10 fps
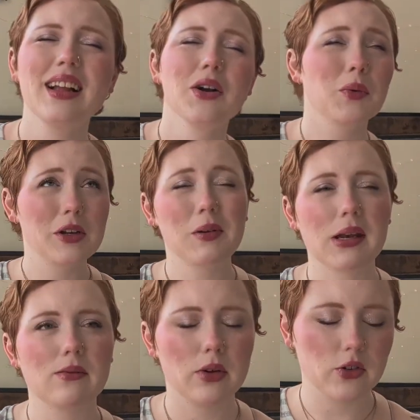When you can't
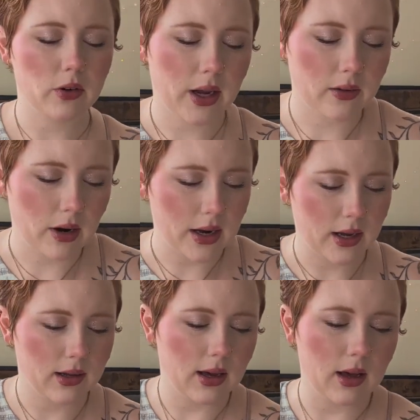even read your own
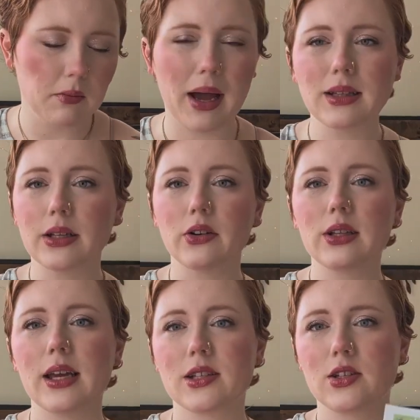handwriting.
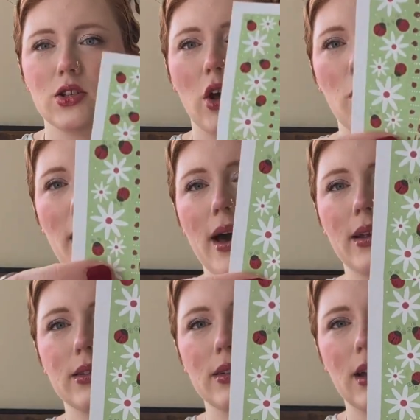It's so
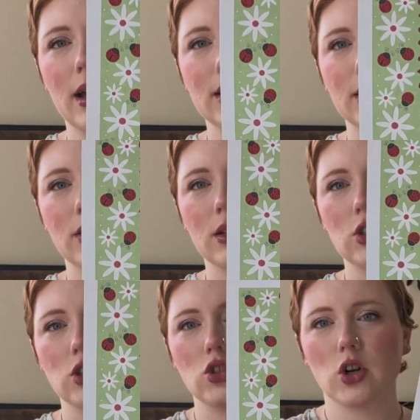bad. I literally
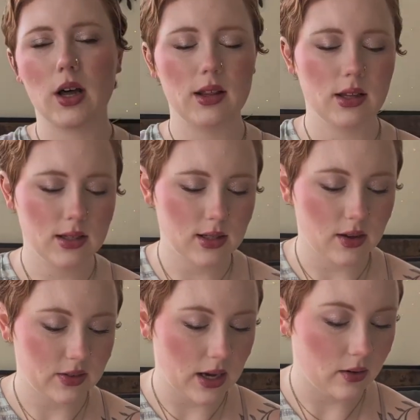just jotted this
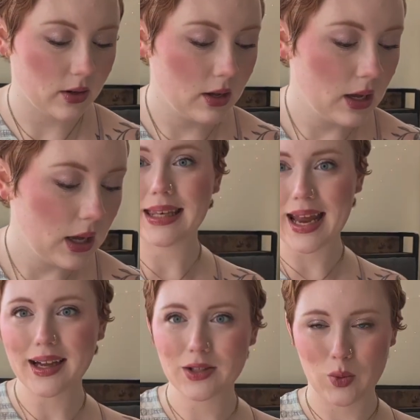stuff down.
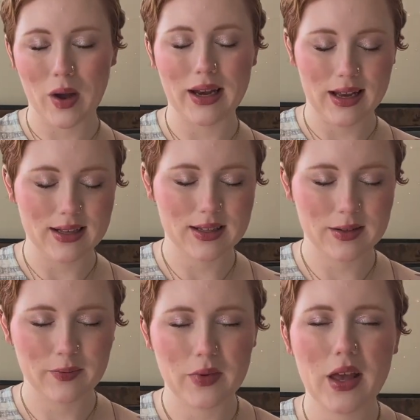Next one is
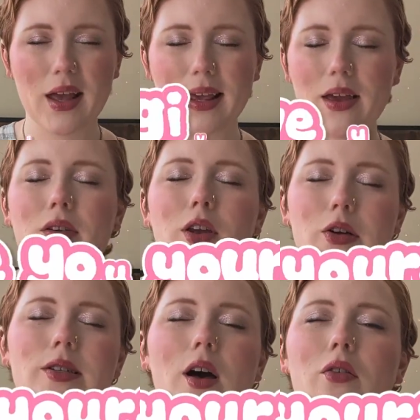giving
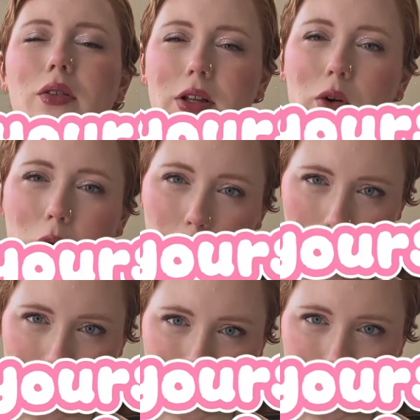yourself little
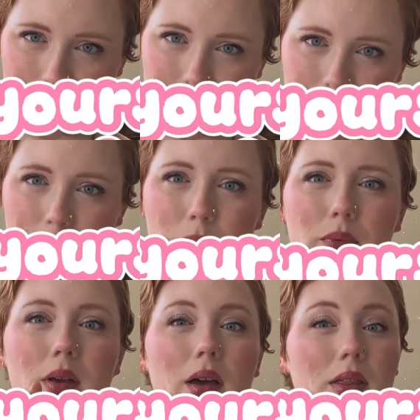quests
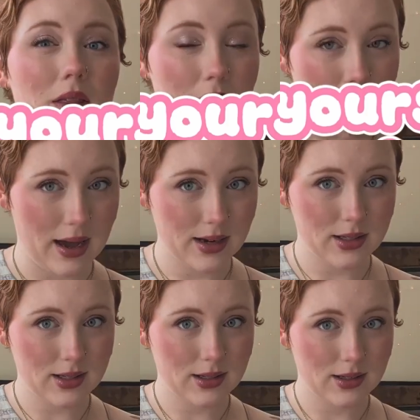
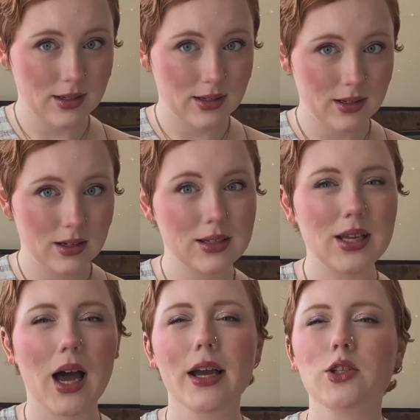that
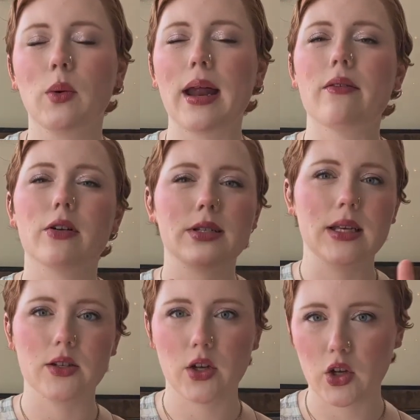tie to whatever
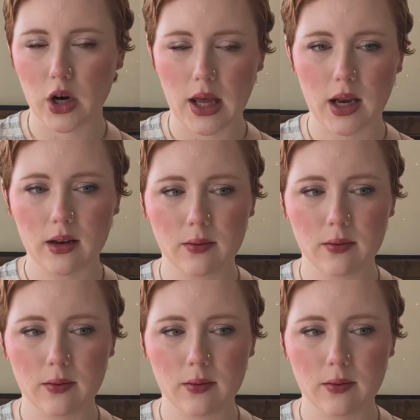season you're in.